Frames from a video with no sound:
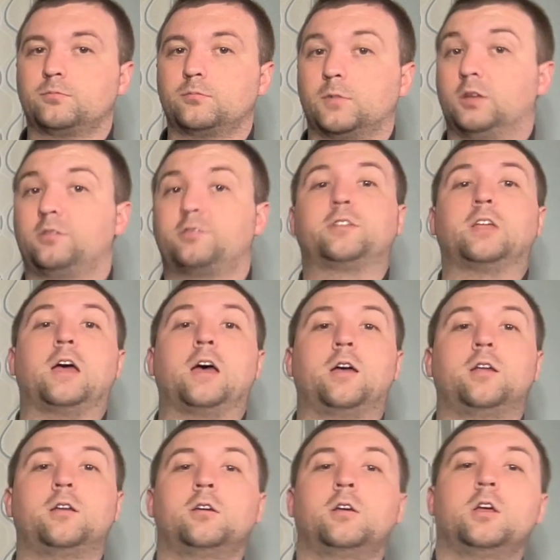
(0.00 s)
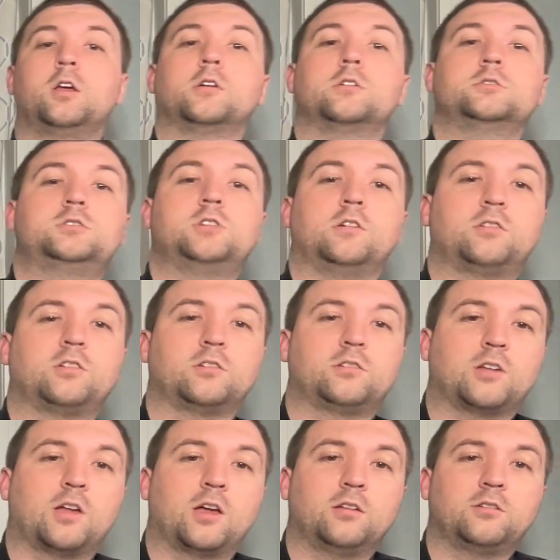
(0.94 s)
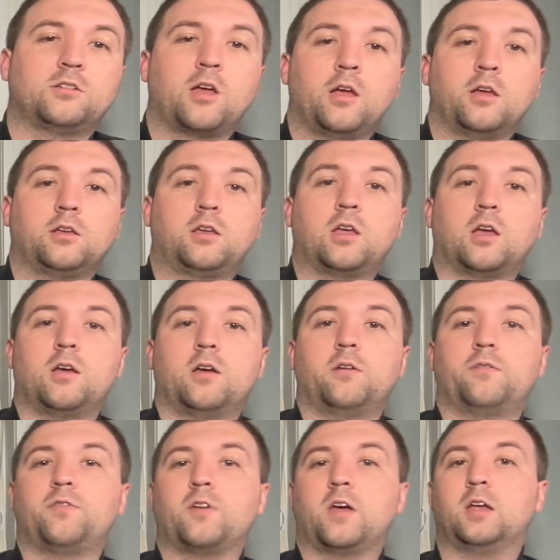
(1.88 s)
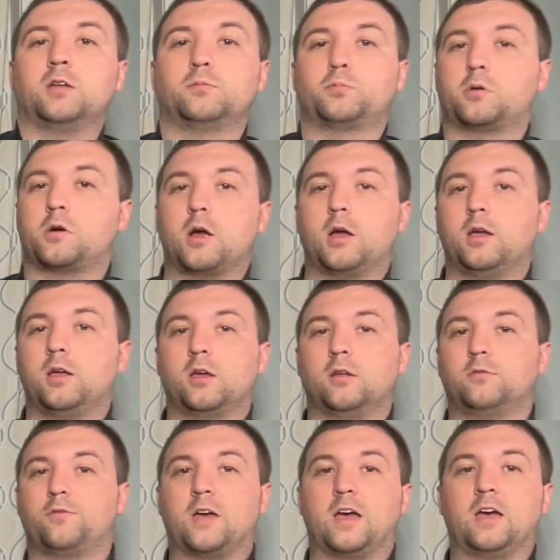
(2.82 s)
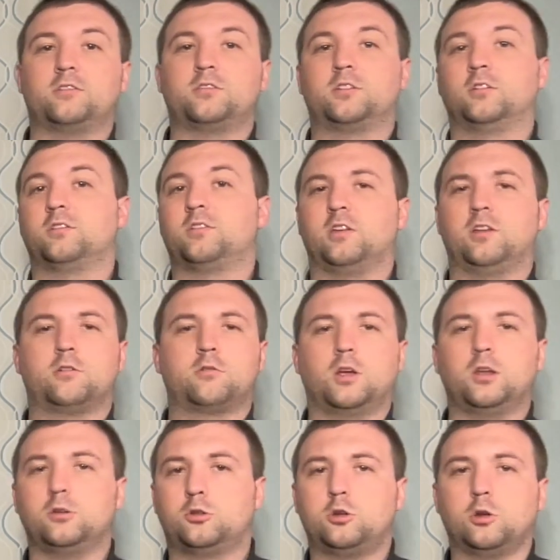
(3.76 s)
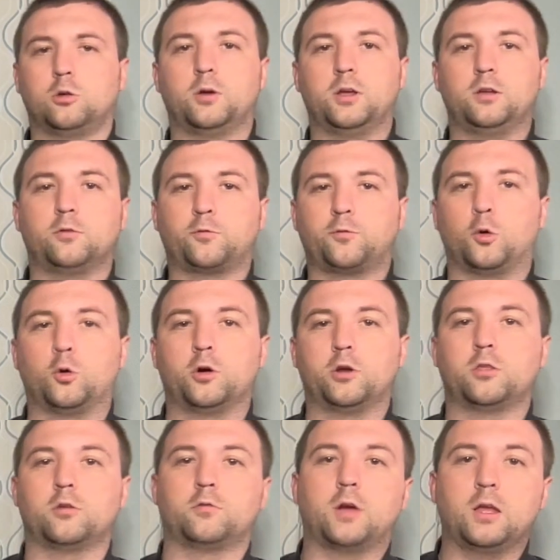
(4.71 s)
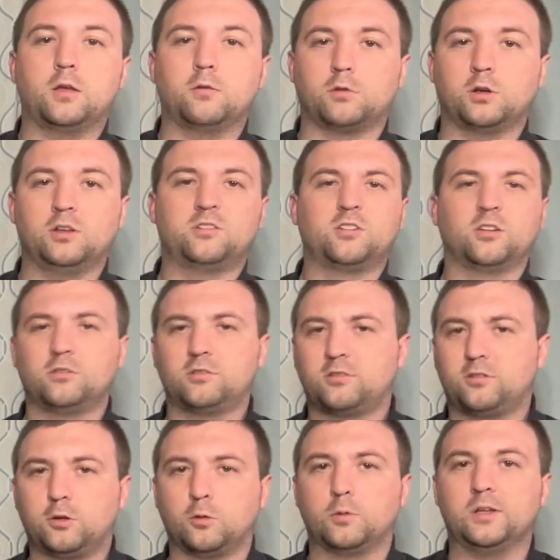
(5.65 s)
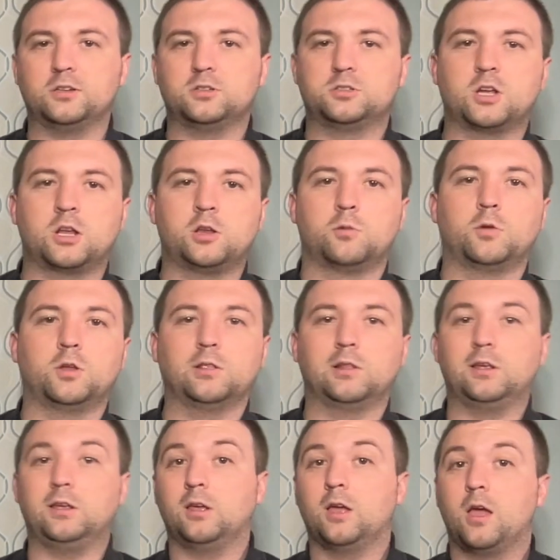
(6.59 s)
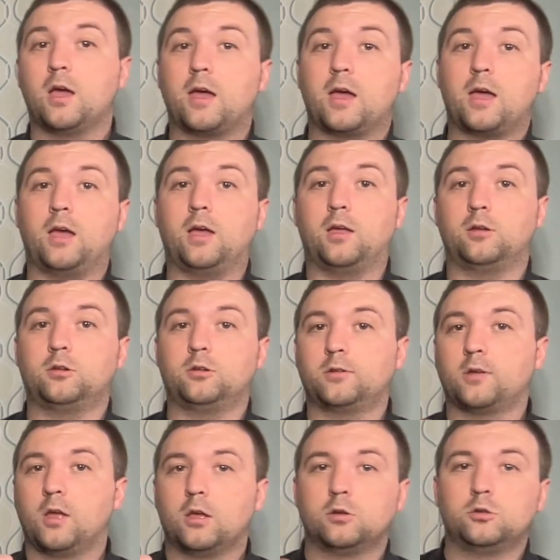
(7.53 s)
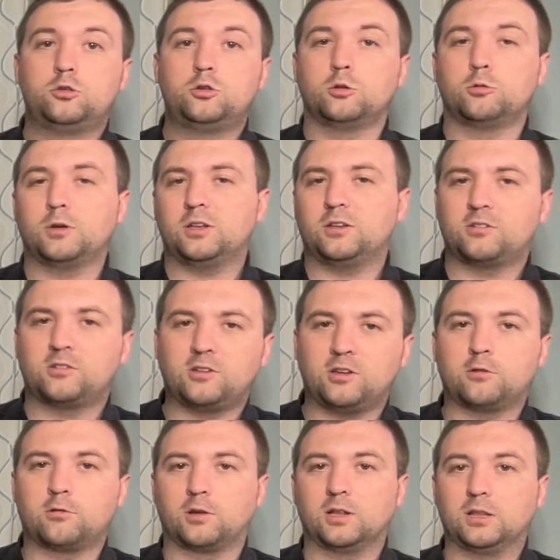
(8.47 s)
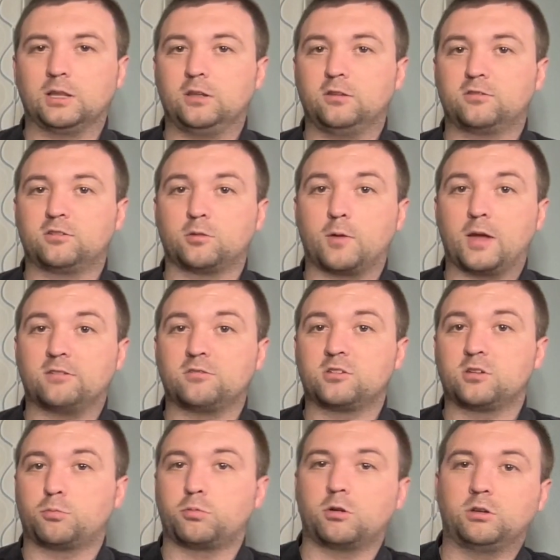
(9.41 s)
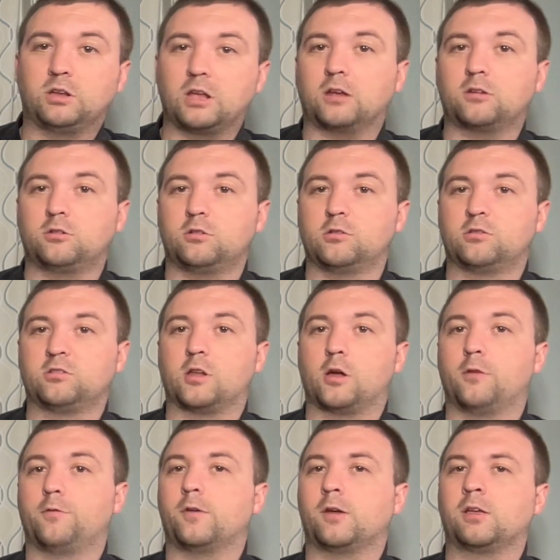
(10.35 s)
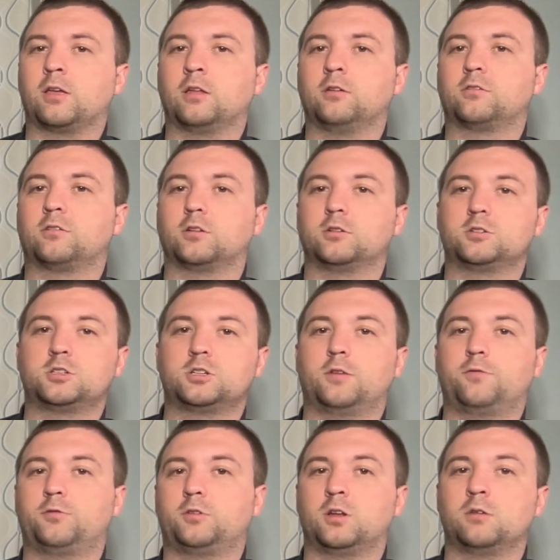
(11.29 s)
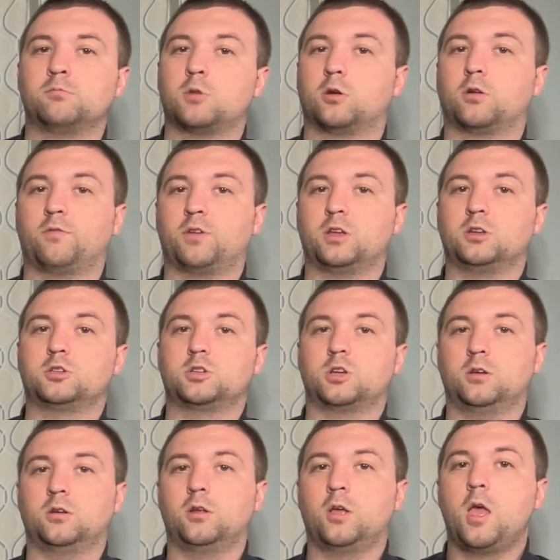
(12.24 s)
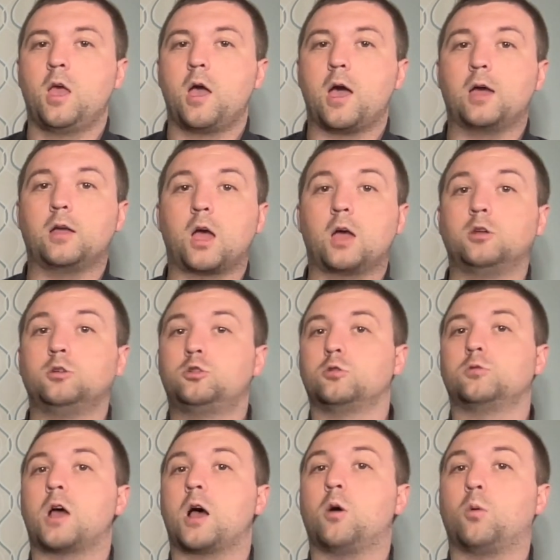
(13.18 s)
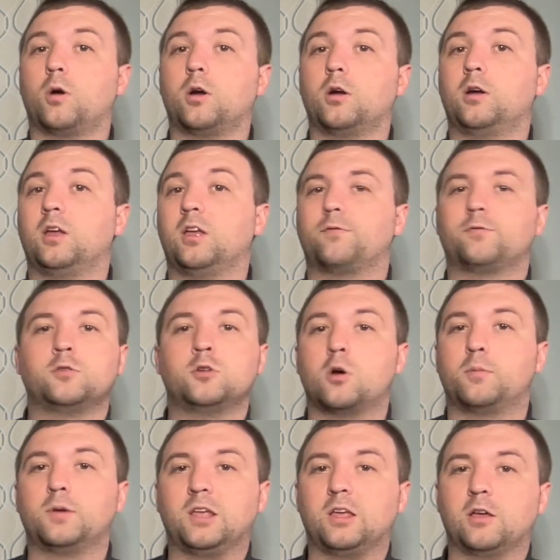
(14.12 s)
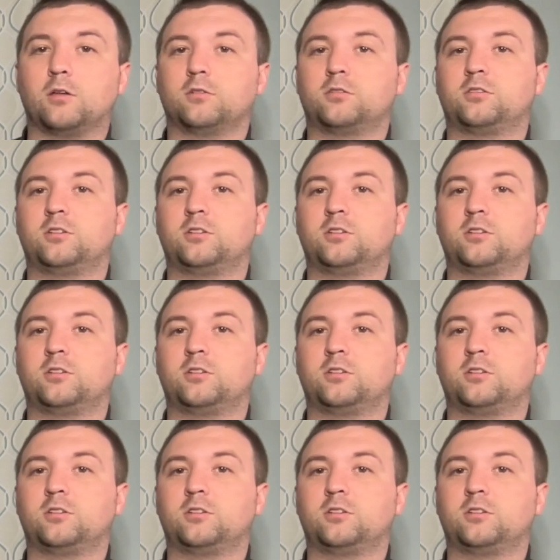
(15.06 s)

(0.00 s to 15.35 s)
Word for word: Instead, Jesus says, Give and pray and fast in secret. Do it for the right reasons. Do it genuinely. And do it secretly so as to protect yourself against a shift in motivation. And, and do not worry if nobody else